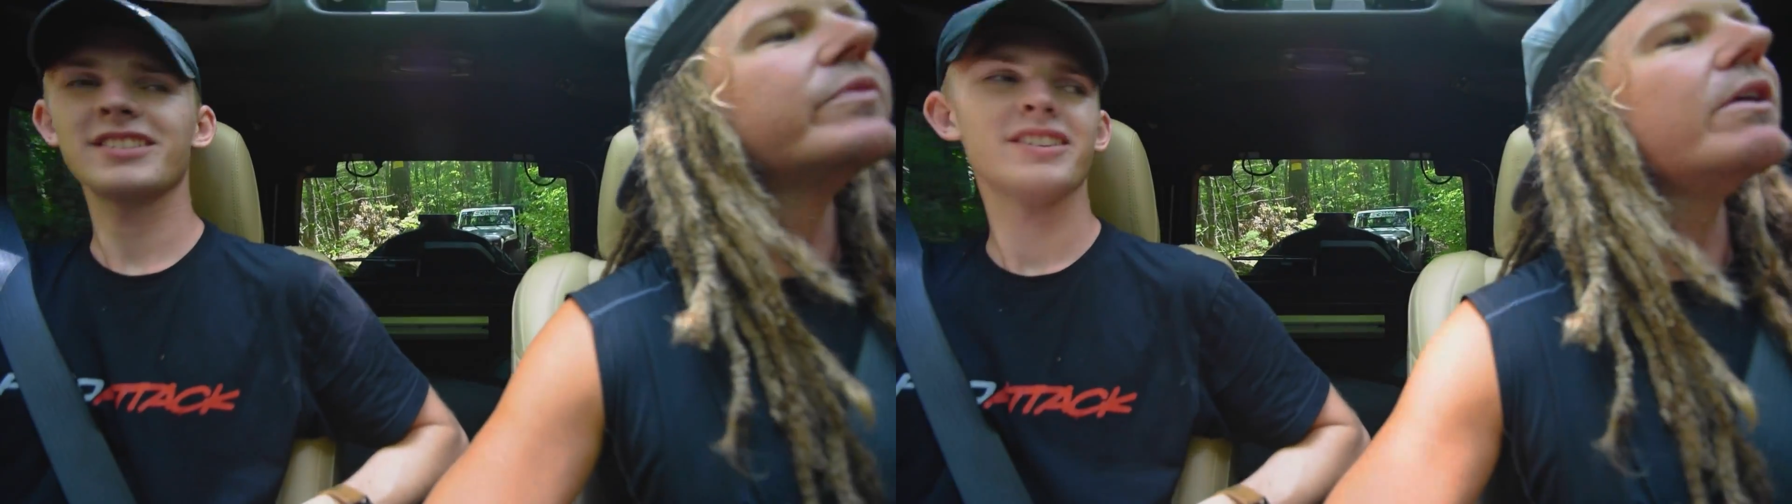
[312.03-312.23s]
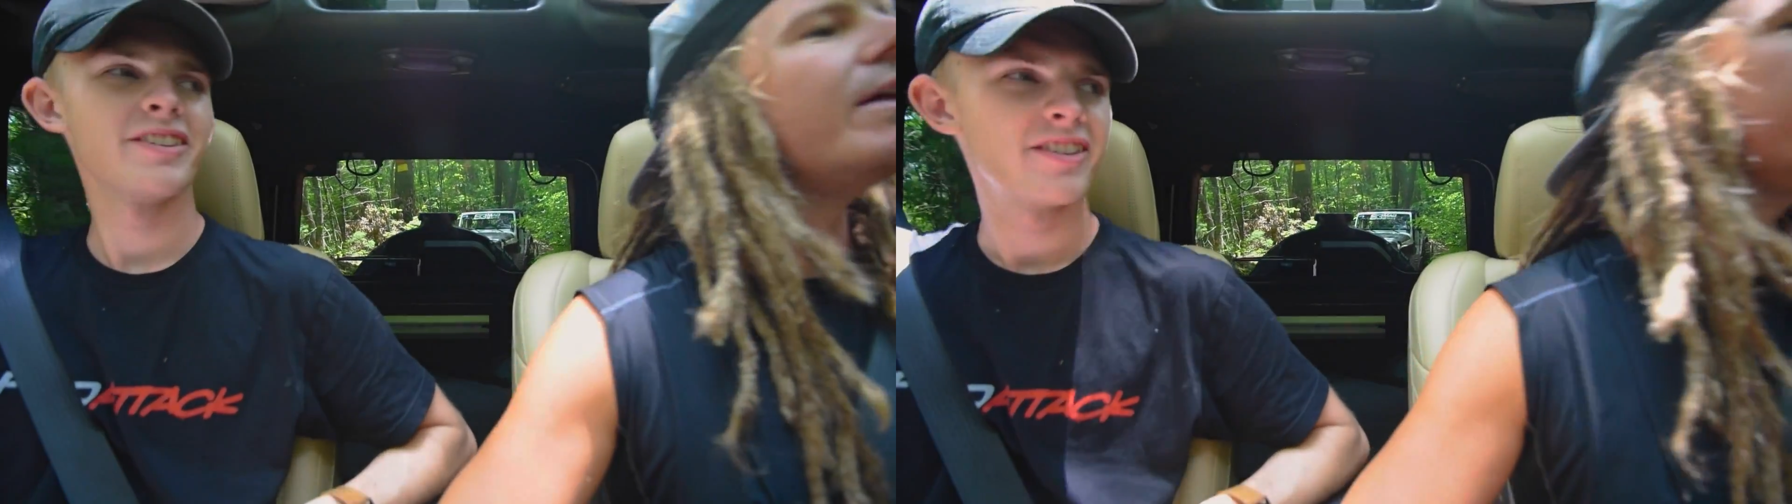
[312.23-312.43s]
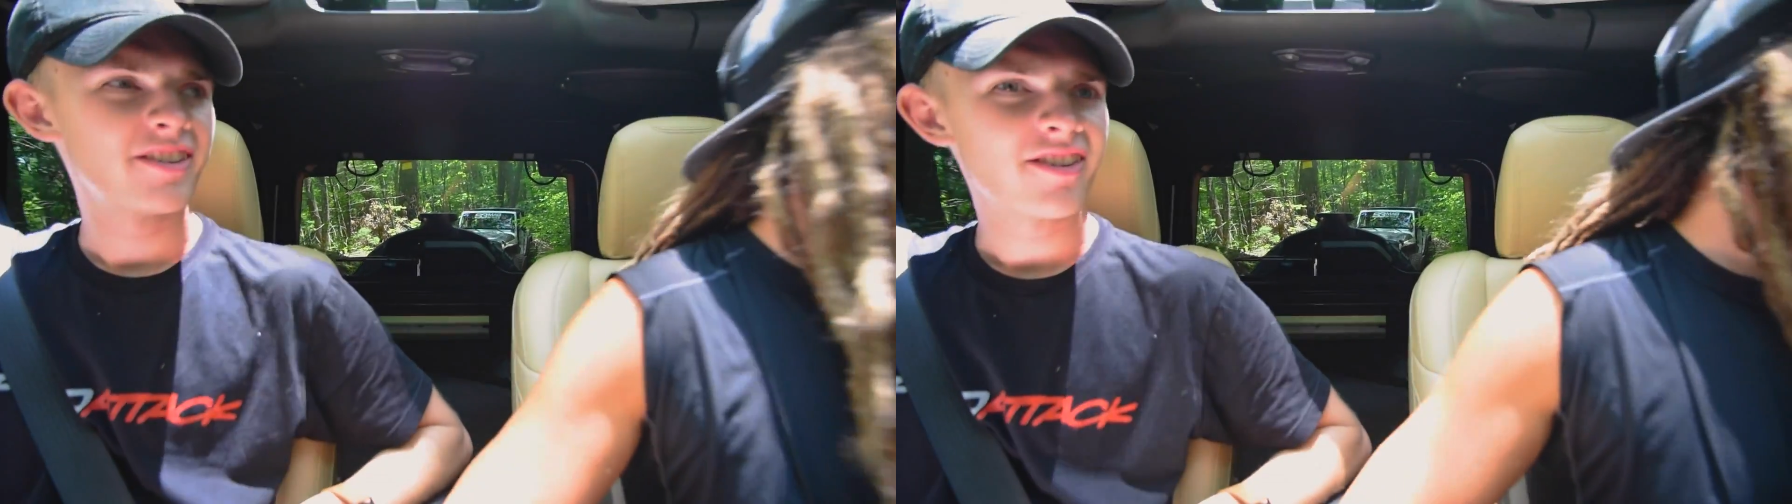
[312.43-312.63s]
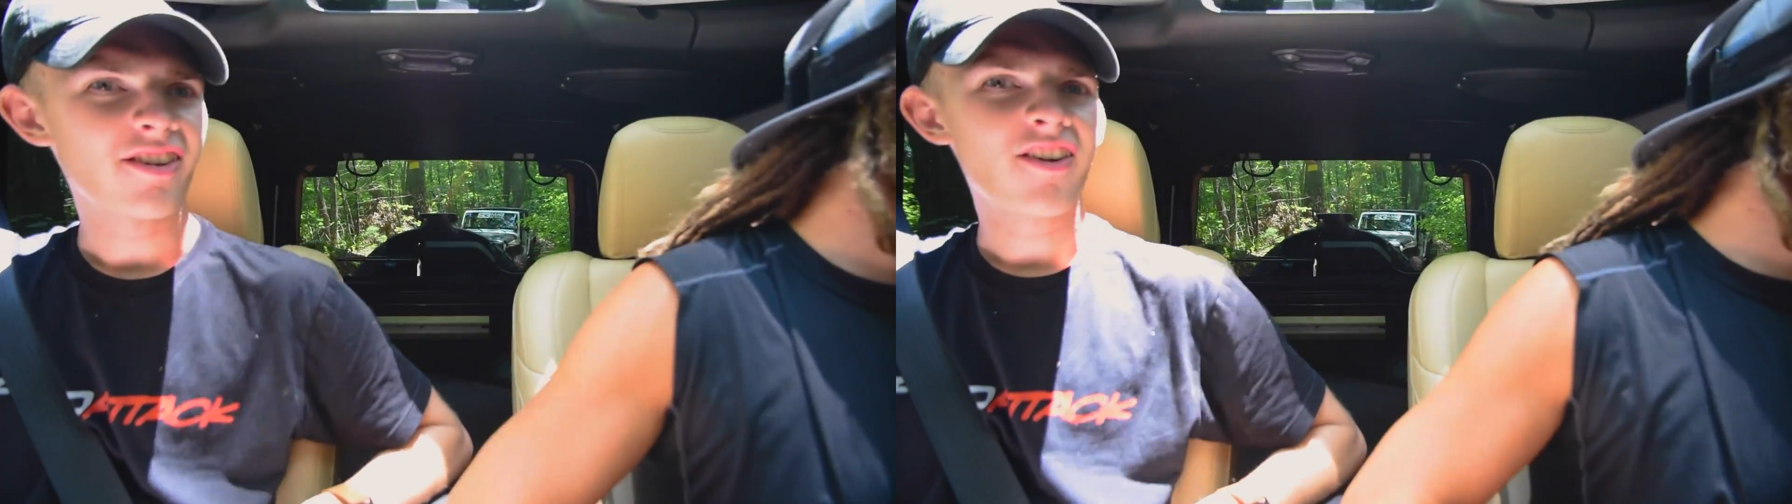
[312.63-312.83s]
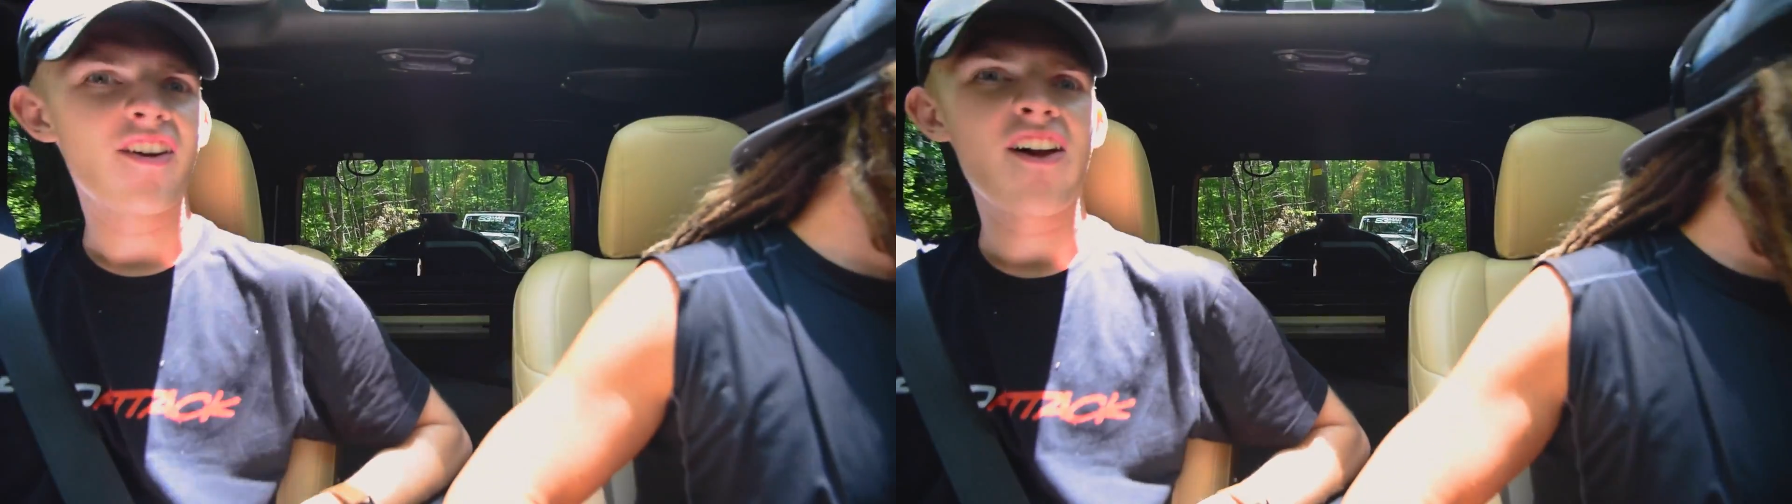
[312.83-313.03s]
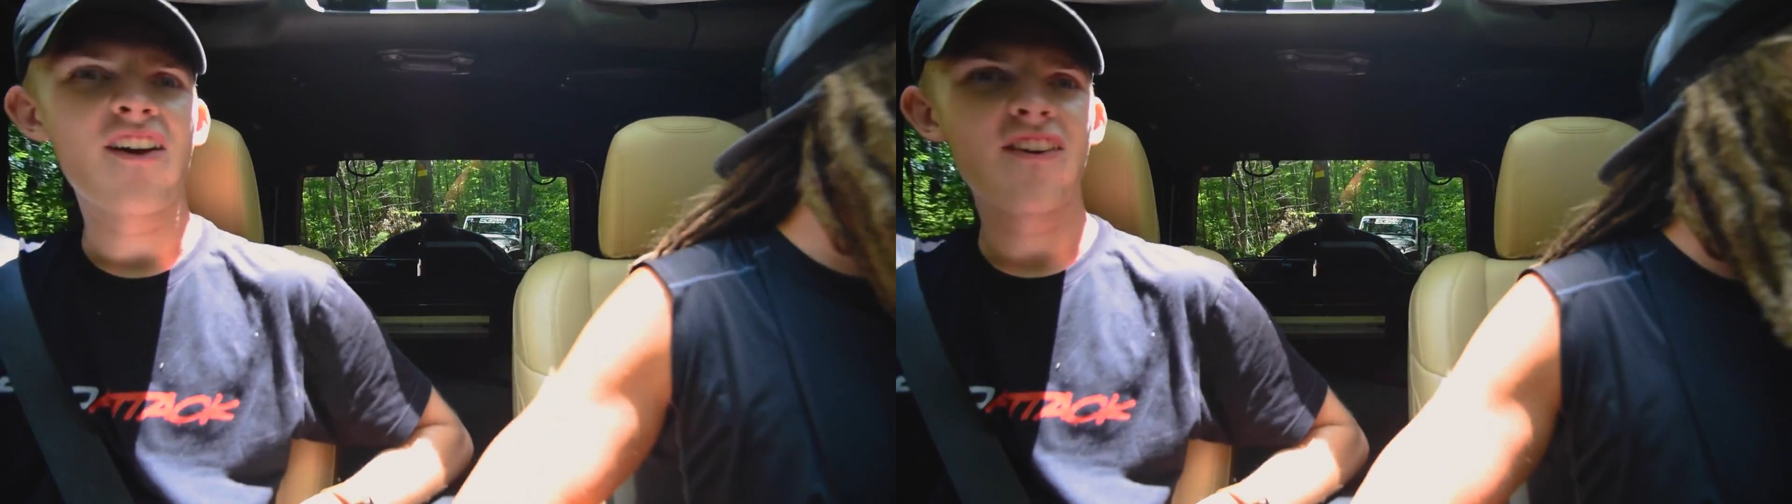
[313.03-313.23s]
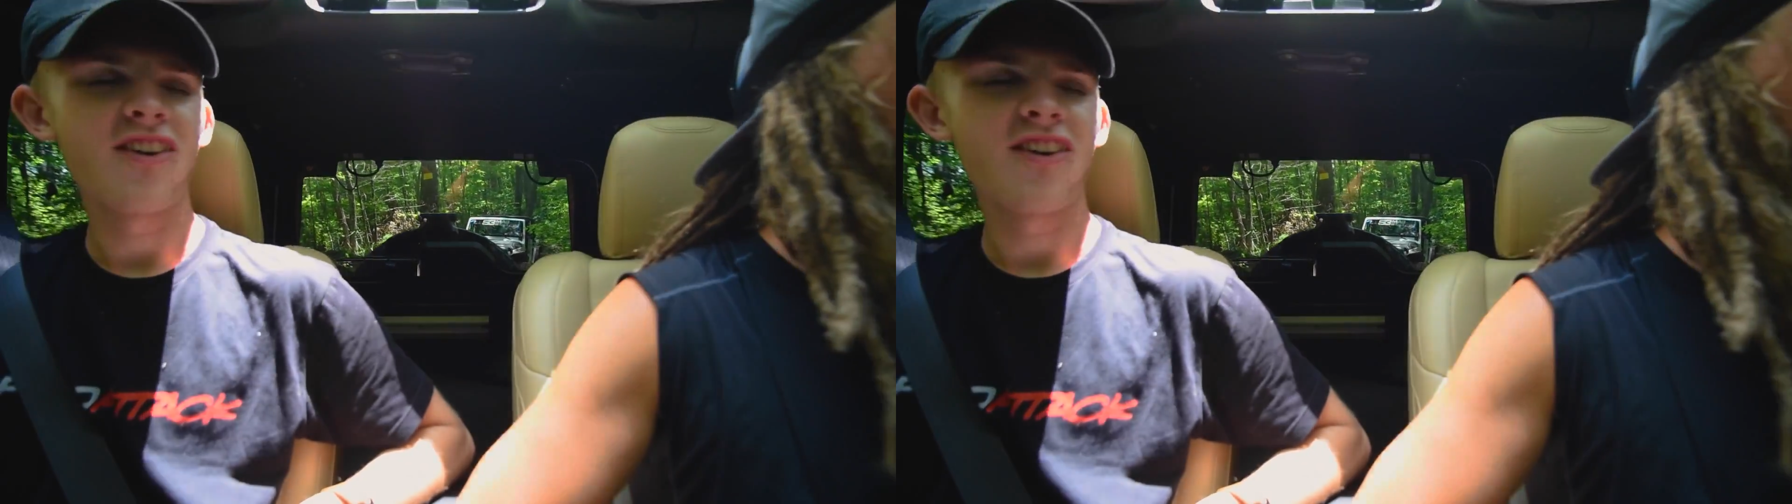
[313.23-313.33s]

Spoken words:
go out in the parking lot and put